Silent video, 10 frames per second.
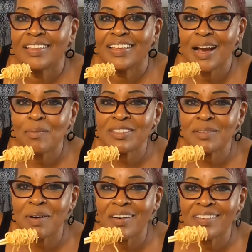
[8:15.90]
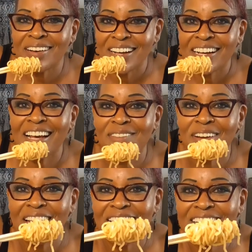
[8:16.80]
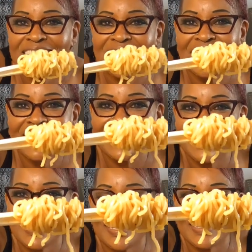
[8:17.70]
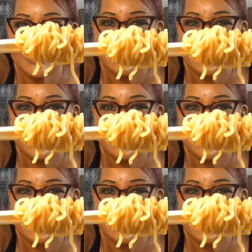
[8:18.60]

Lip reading: Y'all want some more? It really is good. Here.